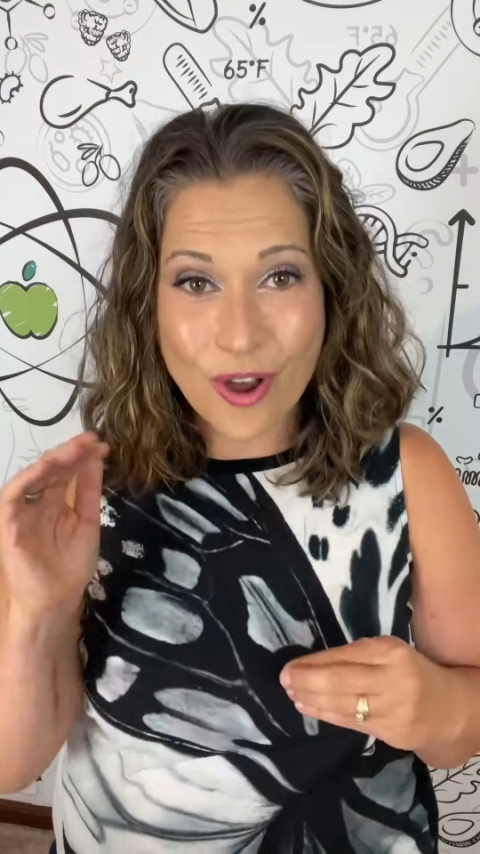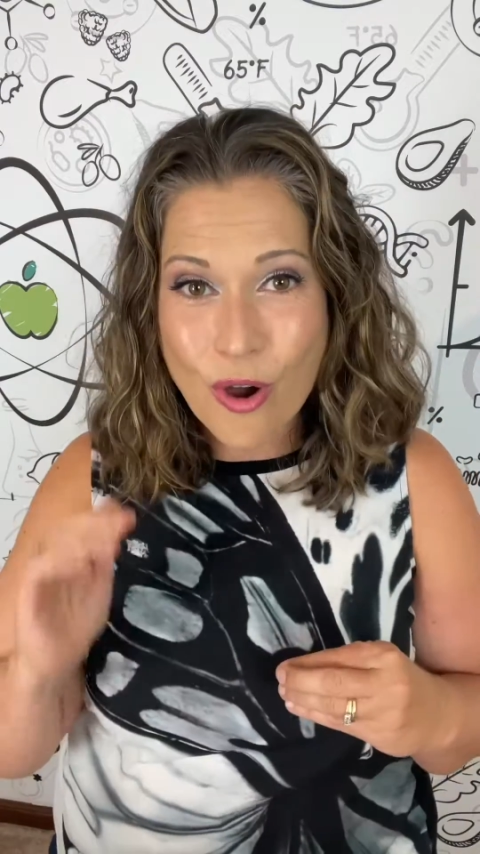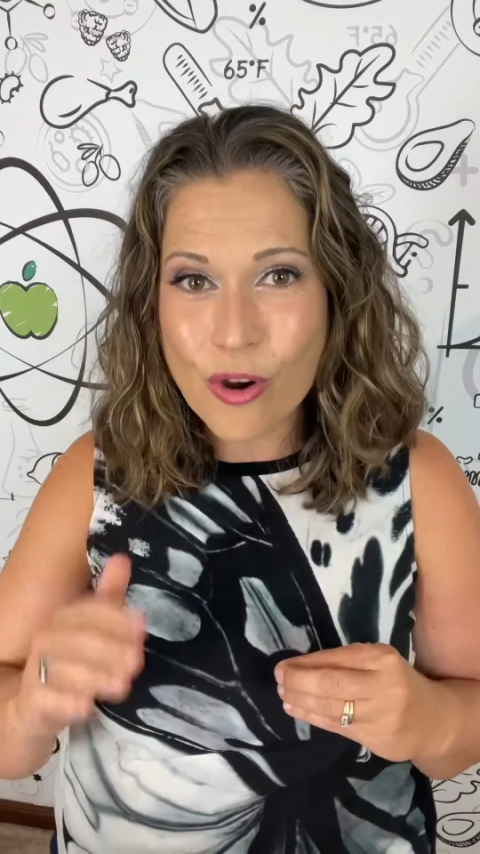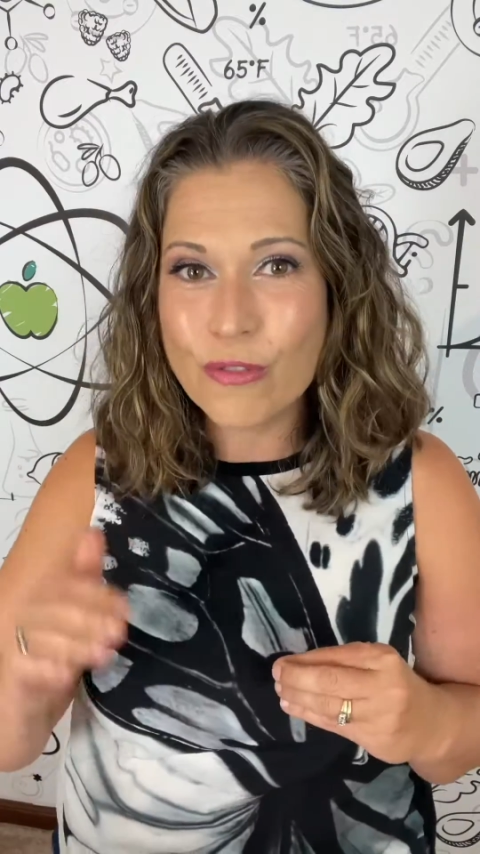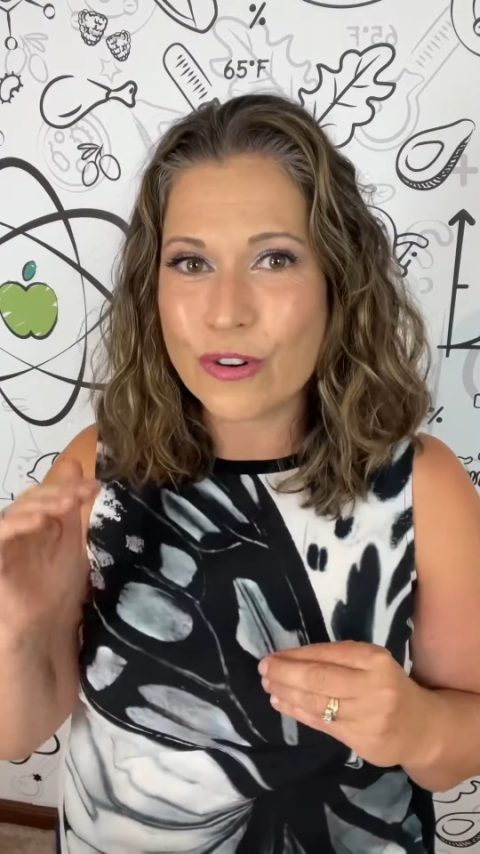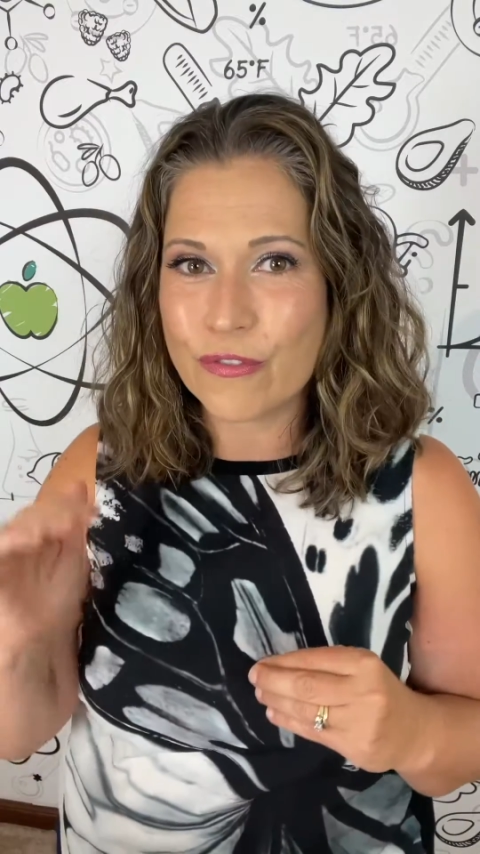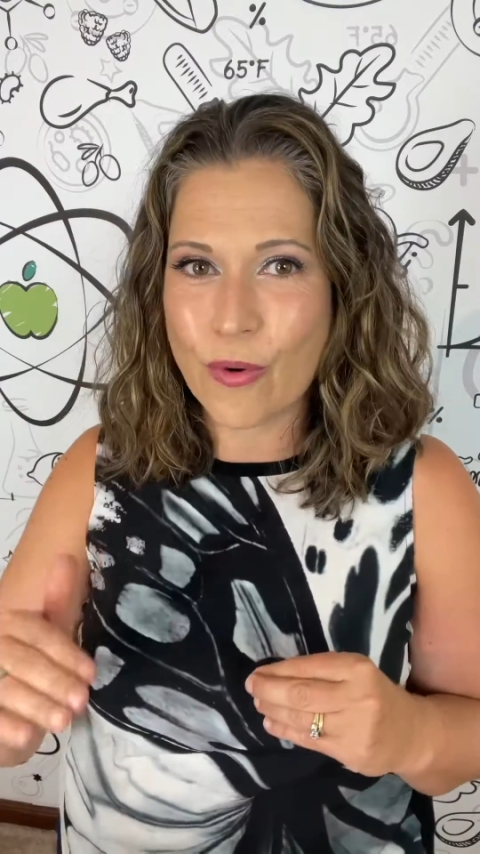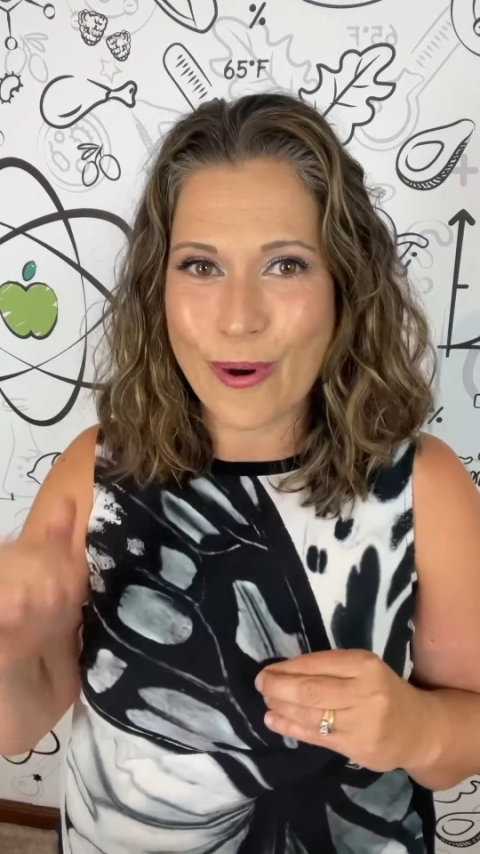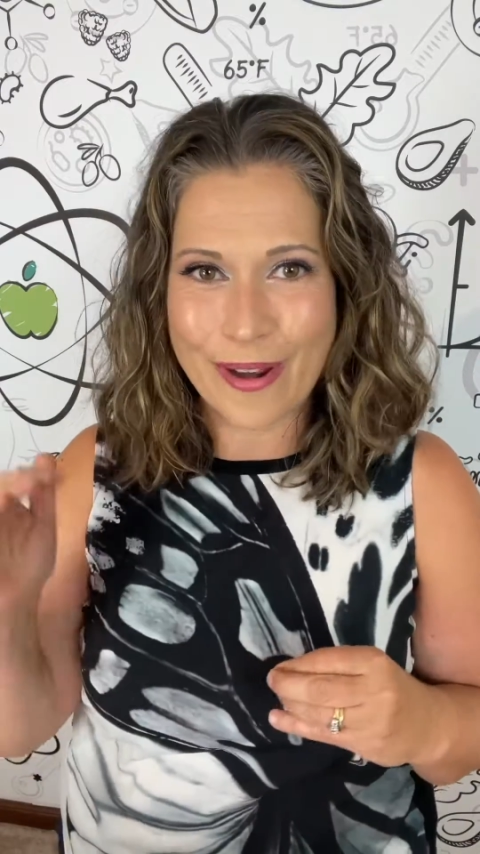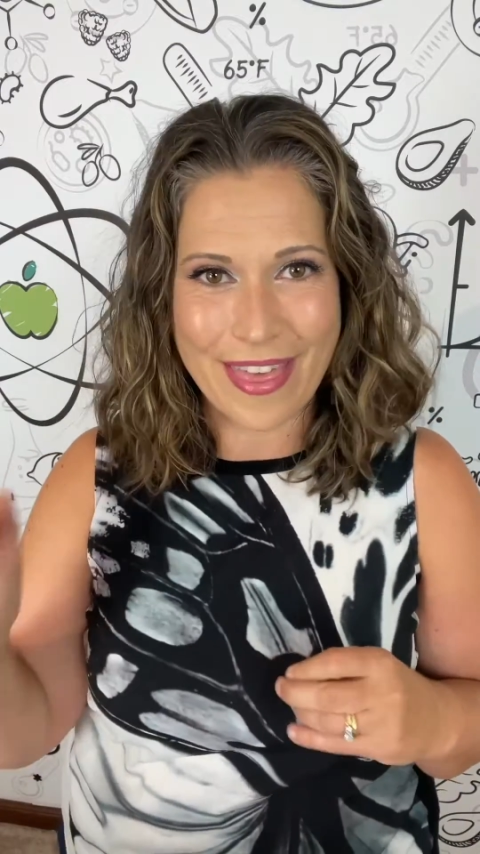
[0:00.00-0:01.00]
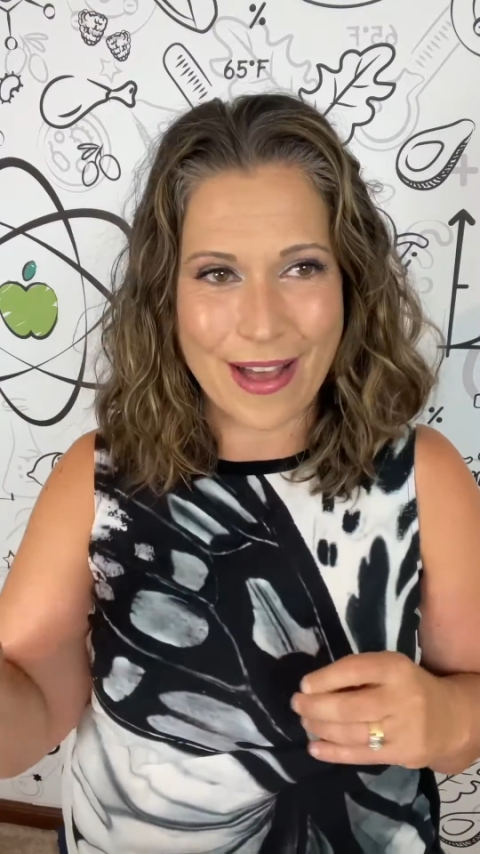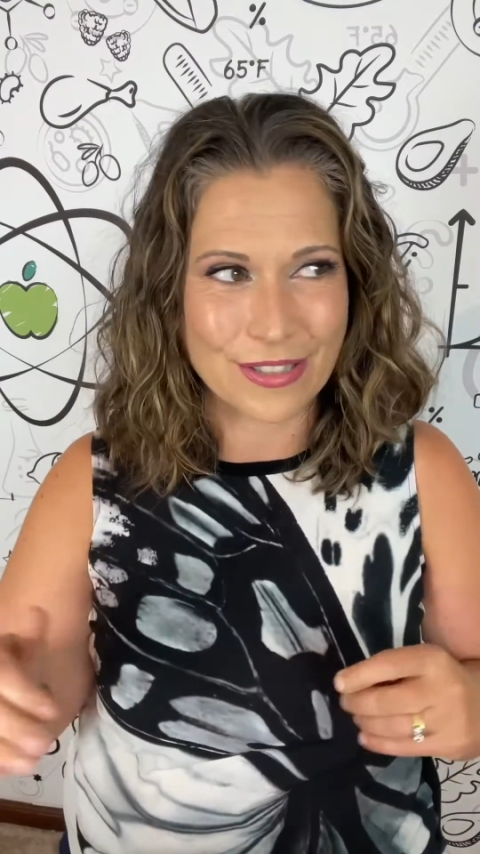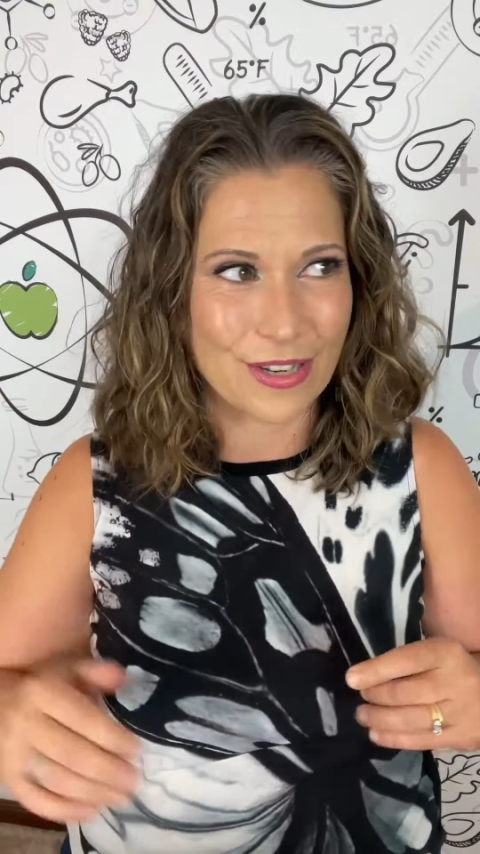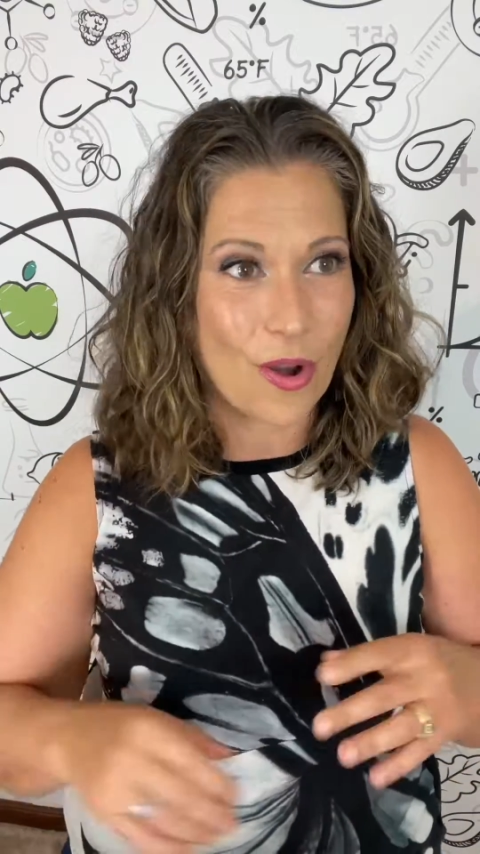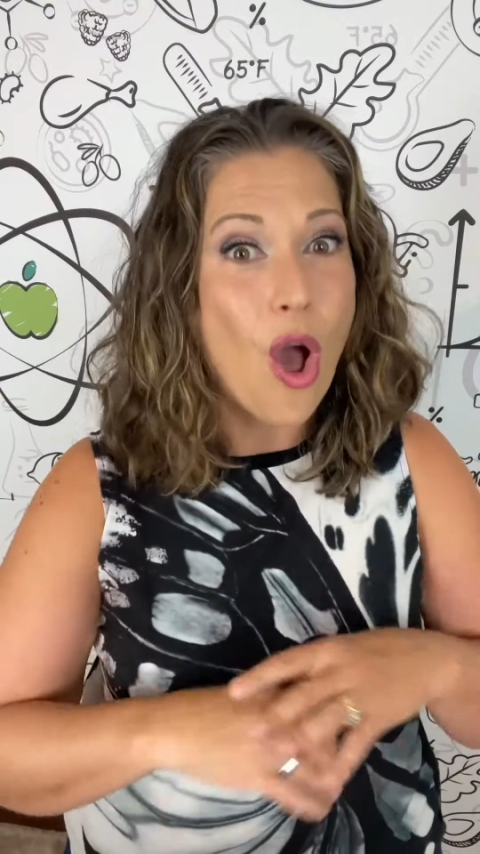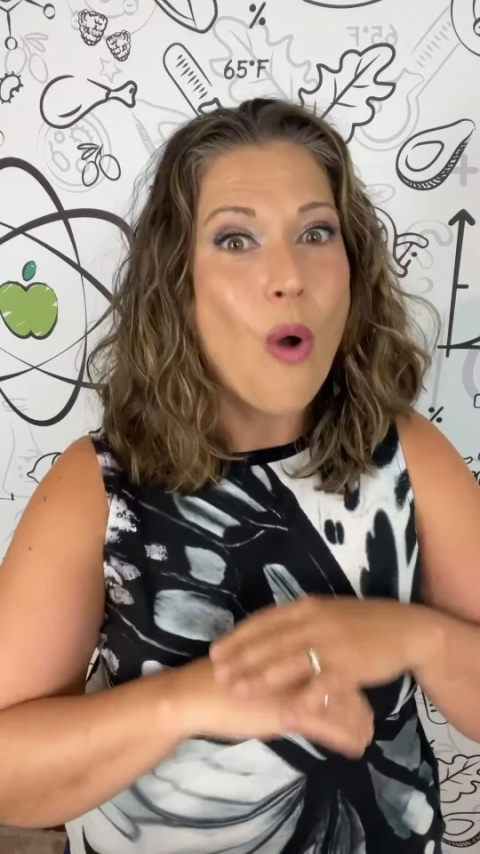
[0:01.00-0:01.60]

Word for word: over 4,000,